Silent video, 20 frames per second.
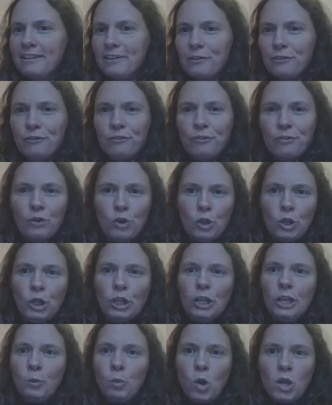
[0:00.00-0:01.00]

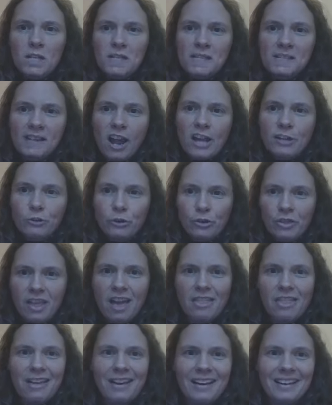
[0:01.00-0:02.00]
fall one side or
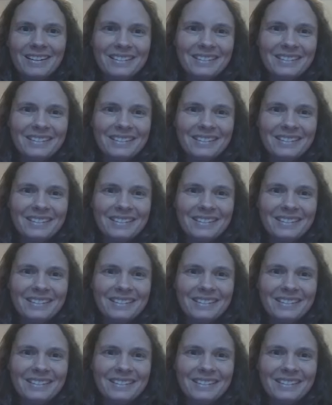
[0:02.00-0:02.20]
the other.